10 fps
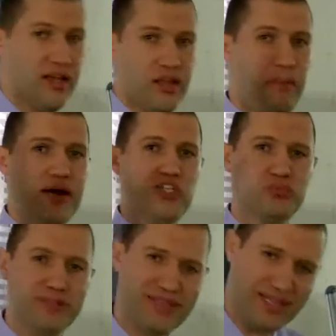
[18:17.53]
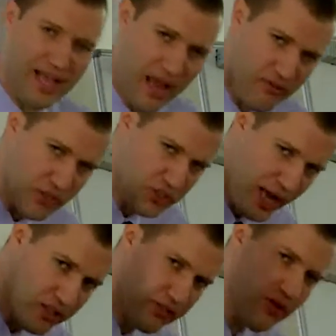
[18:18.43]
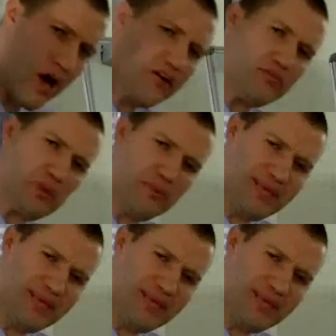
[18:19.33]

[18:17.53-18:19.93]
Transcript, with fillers: the punishment that every child of God from the